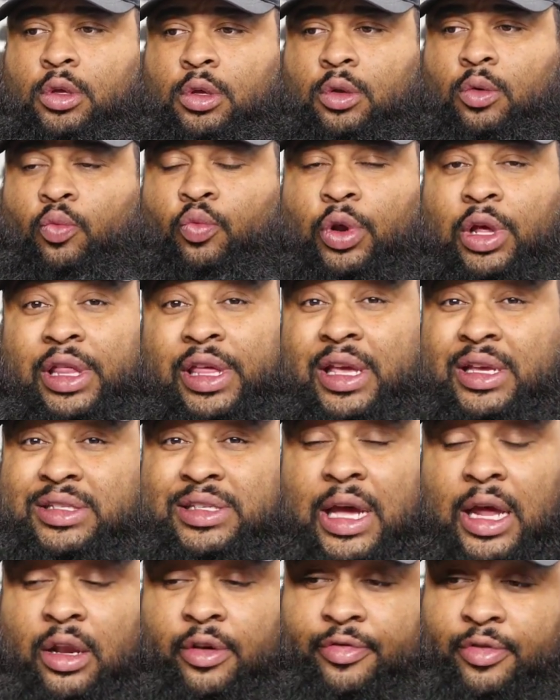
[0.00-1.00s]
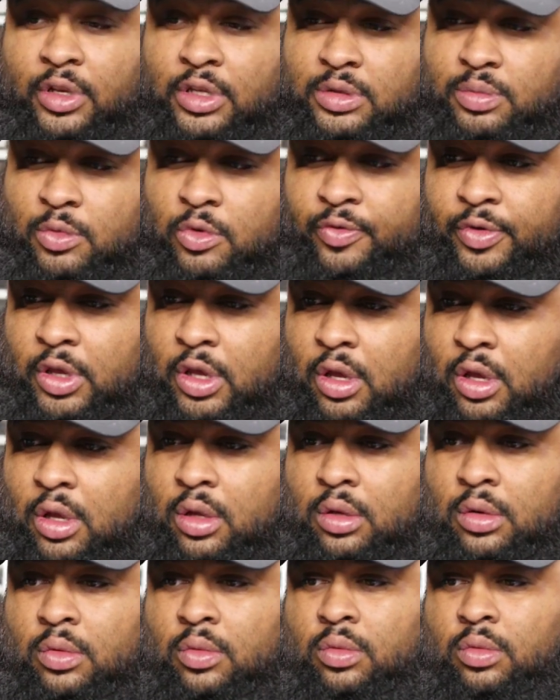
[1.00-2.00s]
Really excited for this movie, y'all.
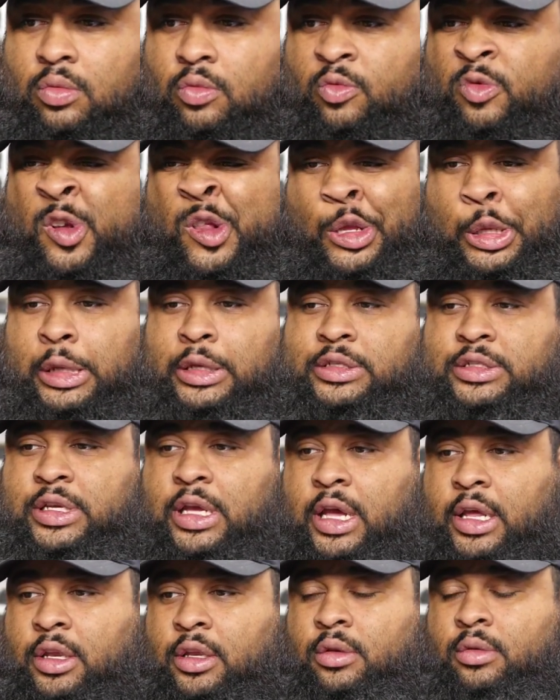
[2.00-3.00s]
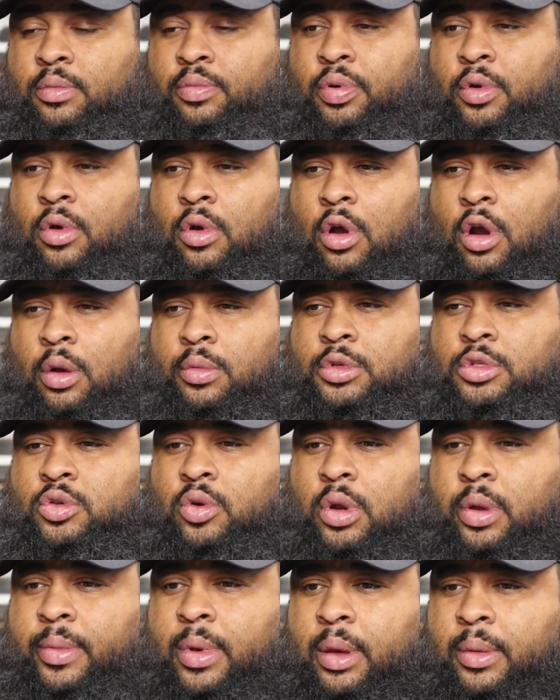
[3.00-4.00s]
Really excited. Pearl Harbor
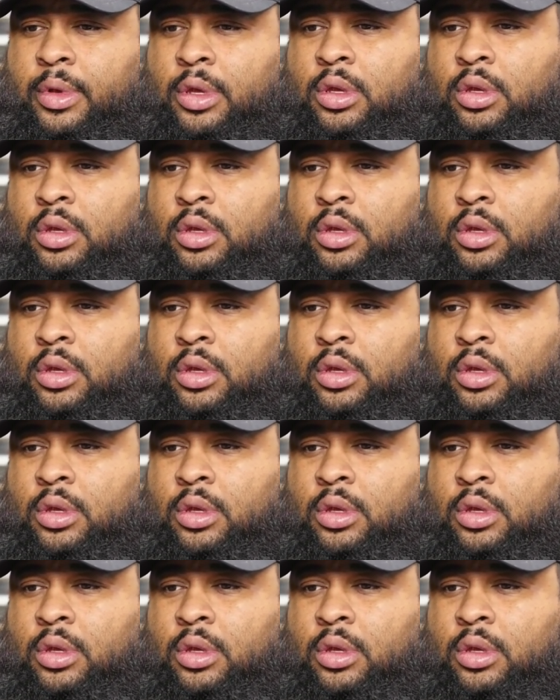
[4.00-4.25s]
story, baby.